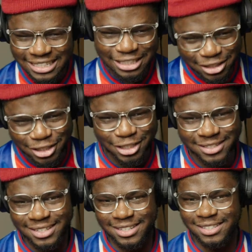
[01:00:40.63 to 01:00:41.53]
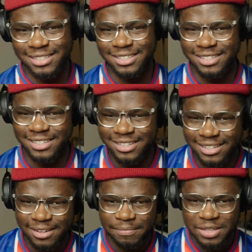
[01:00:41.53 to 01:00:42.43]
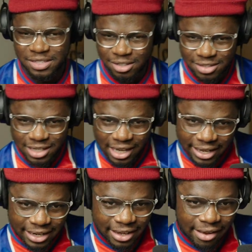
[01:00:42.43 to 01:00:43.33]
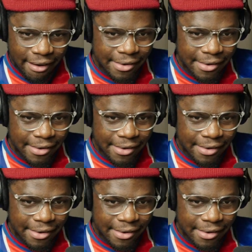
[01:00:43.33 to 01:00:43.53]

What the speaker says: Mendes. Is he onside?